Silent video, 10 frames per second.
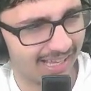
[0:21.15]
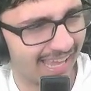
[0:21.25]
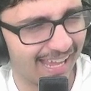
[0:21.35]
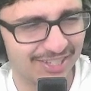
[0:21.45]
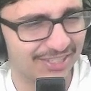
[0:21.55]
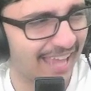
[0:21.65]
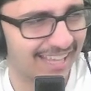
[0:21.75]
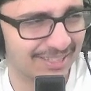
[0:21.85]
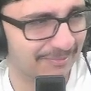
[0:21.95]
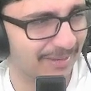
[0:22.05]
He
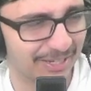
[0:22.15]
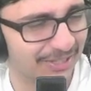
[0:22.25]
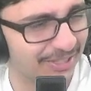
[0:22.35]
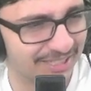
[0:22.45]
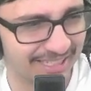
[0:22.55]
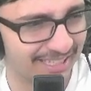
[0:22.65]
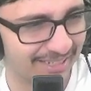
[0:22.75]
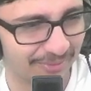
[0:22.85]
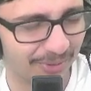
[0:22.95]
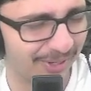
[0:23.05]
has been good this
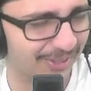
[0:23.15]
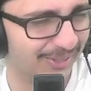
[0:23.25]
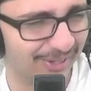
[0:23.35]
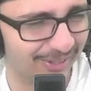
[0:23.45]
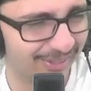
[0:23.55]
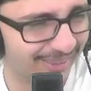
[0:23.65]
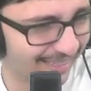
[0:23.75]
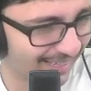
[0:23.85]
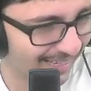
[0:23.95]
season. What on earth?